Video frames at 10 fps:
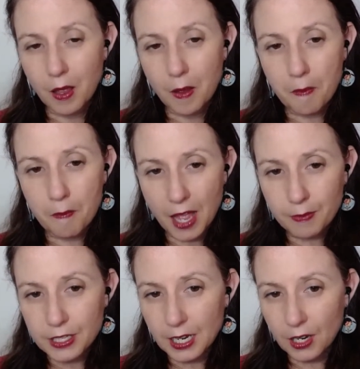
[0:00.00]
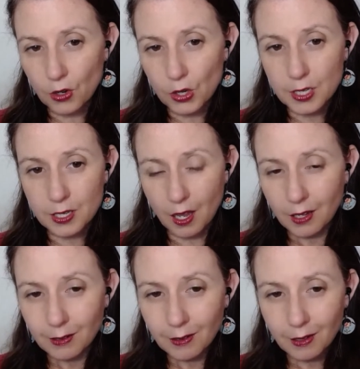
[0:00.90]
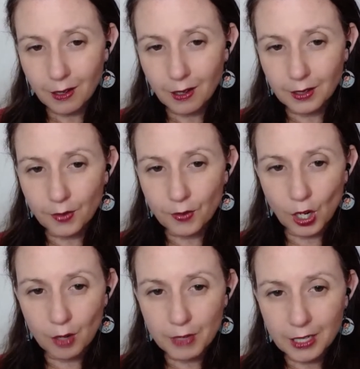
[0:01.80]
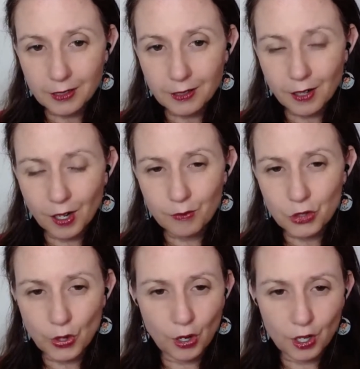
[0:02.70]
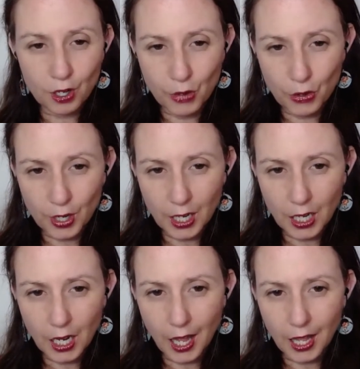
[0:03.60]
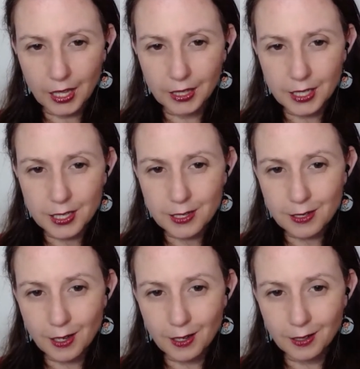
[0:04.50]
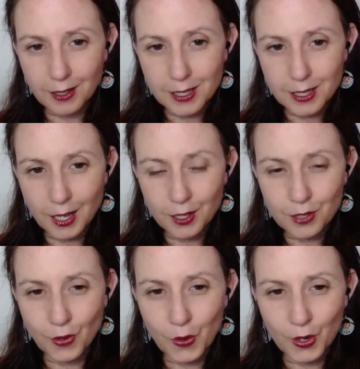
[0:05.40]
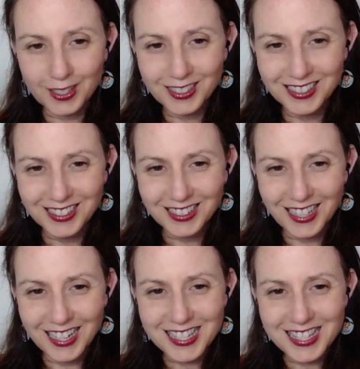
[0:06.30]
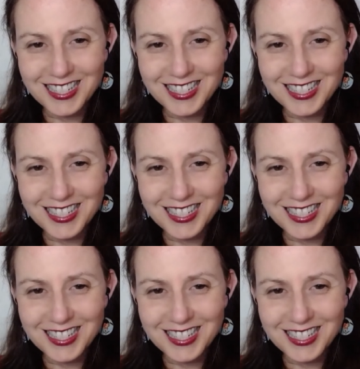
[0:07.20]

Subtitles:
maps, data, or design, leave a comment, come join our community, and let's take this forward. Thanks.